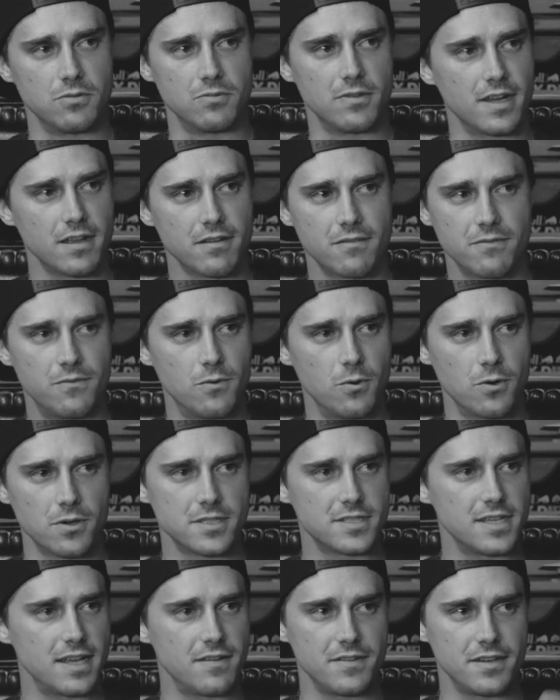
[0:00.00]
like
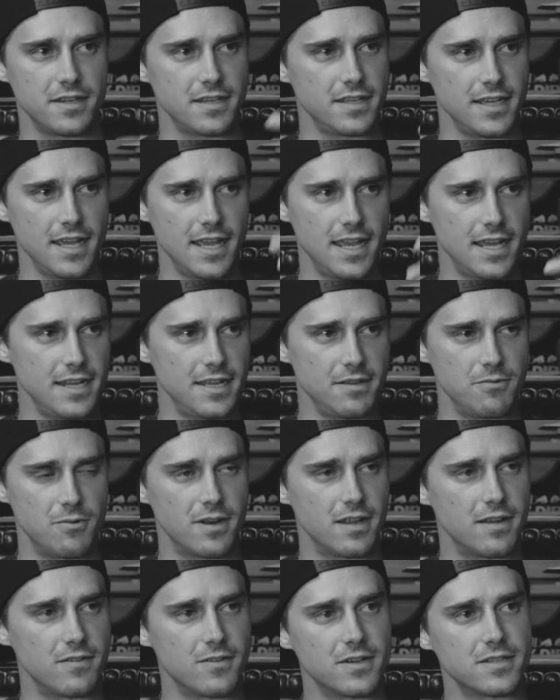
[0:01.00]
470,
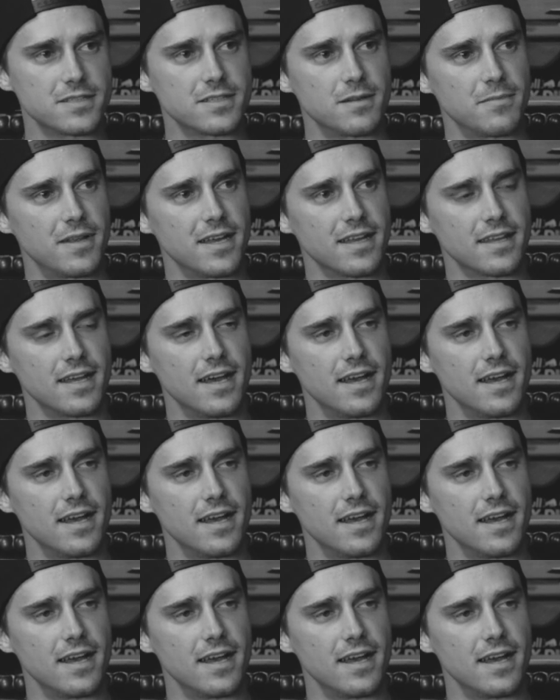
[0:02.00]
whatever, something like that.